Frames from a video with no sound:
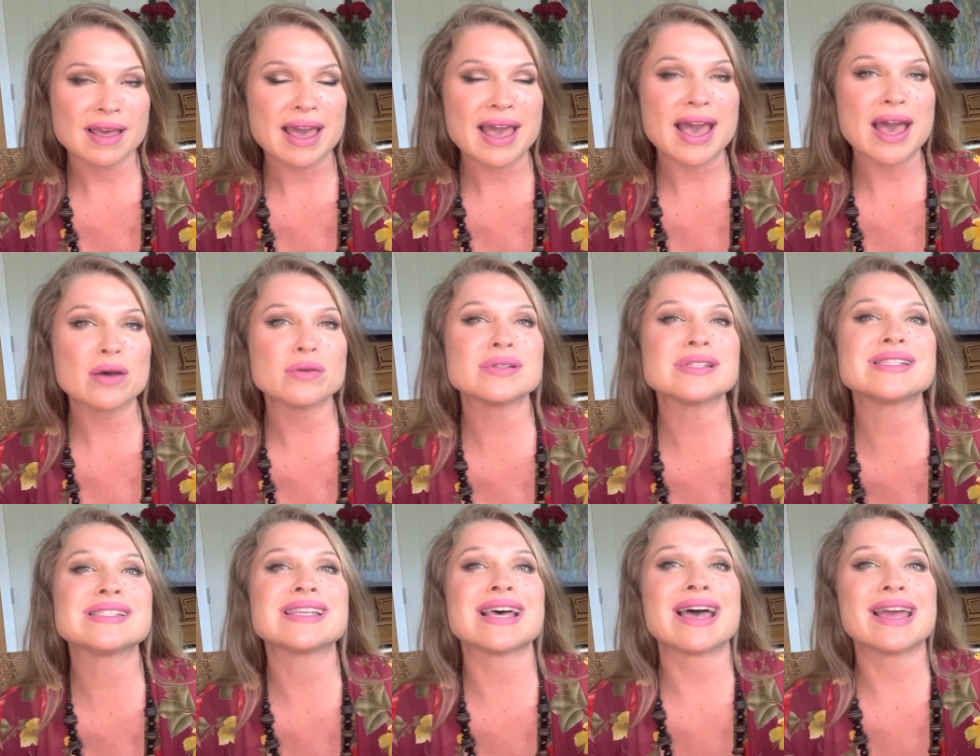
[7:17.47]

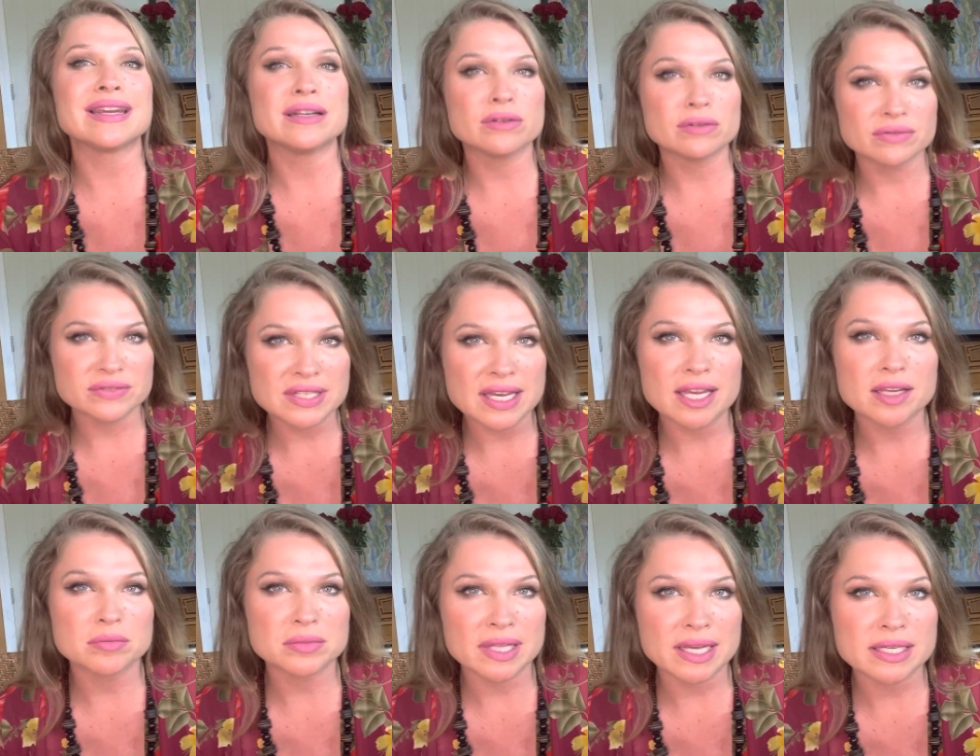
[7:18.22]
outside of
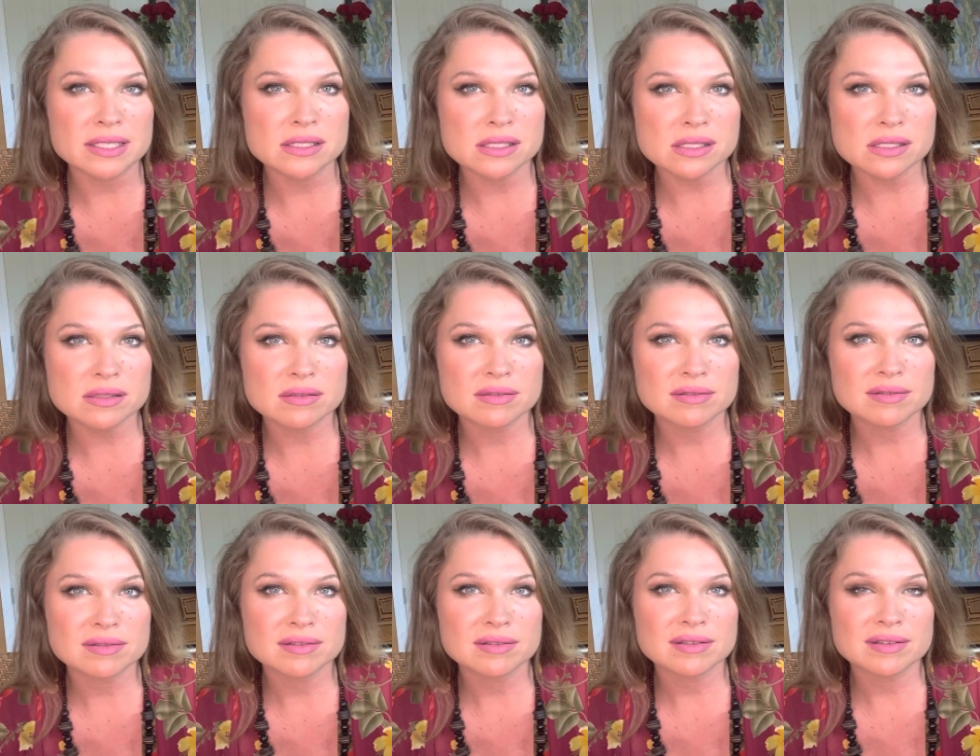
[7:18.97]
timelines,
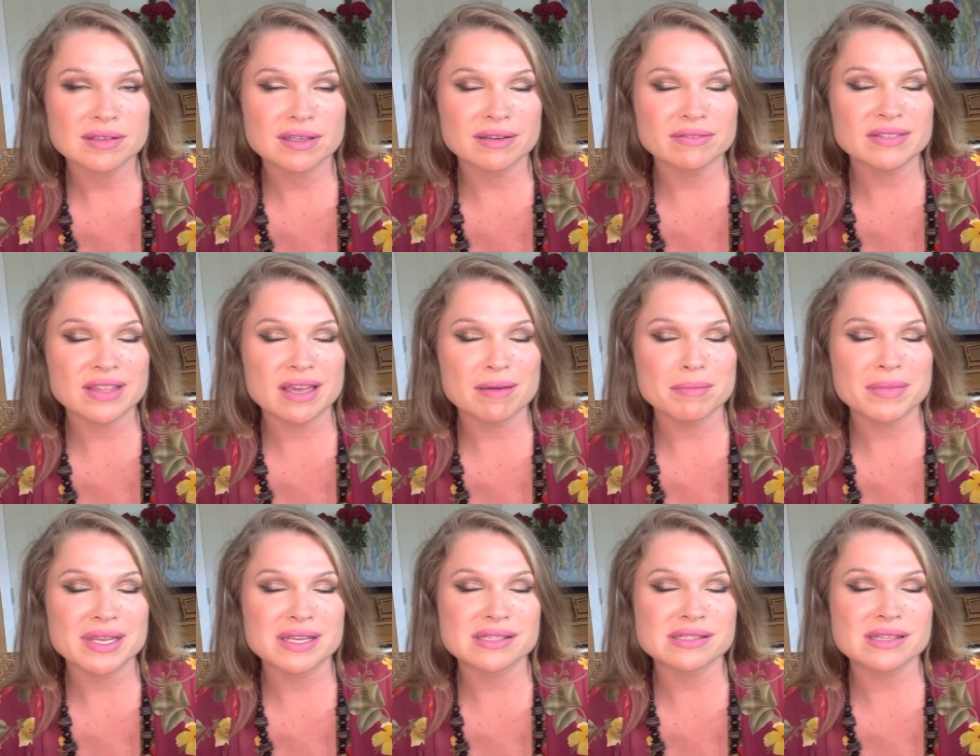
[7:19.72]
if that
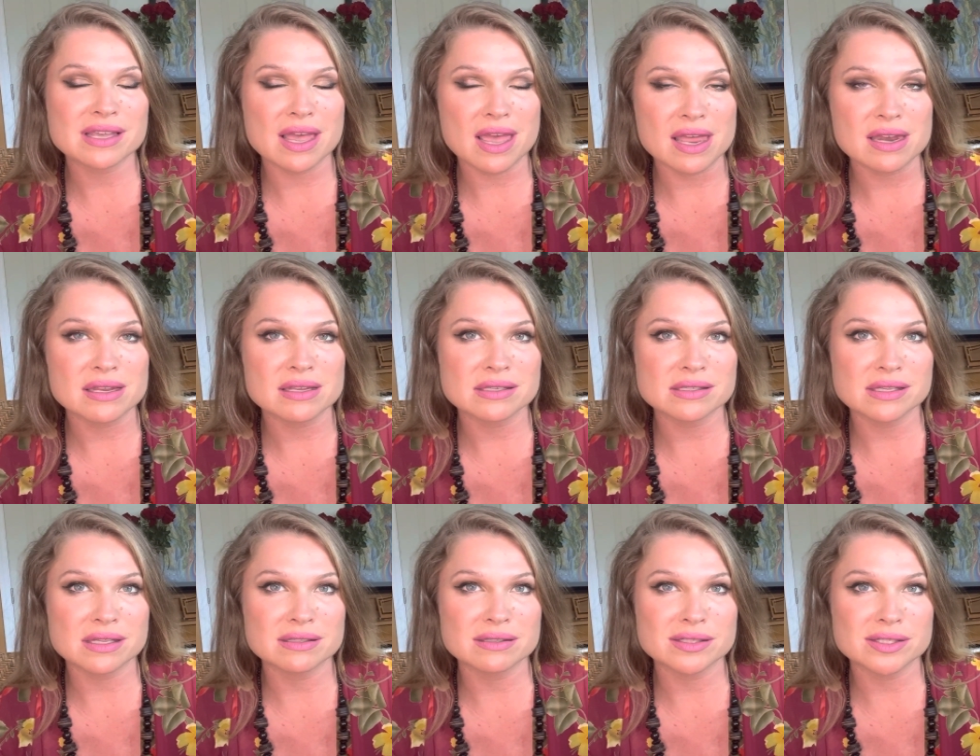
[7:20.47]
makes any
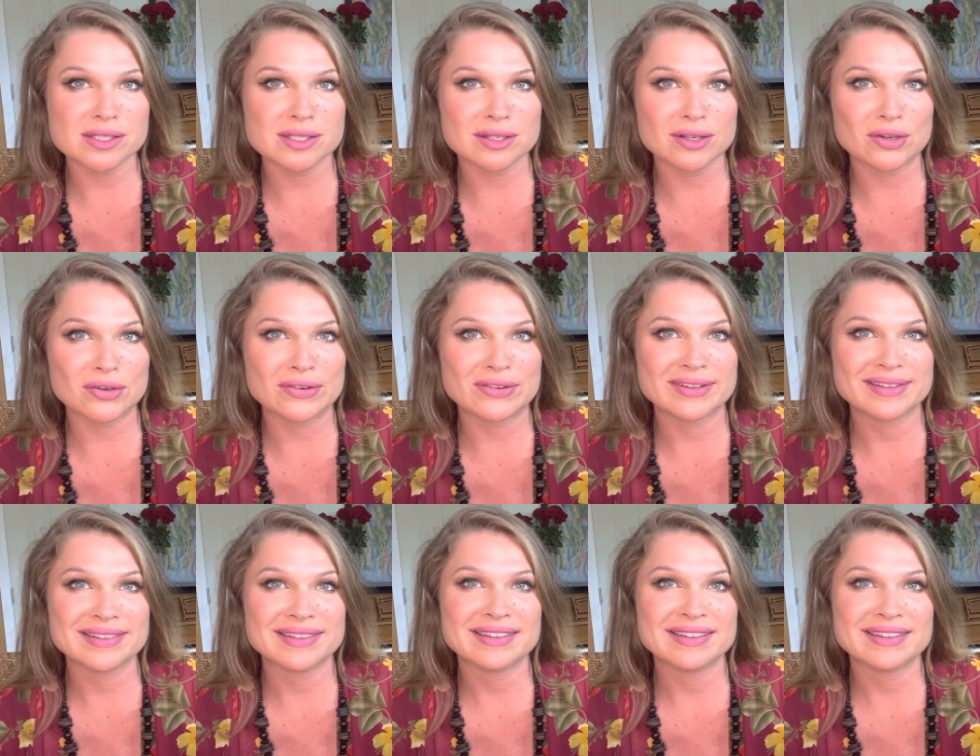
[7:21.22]
sense to you.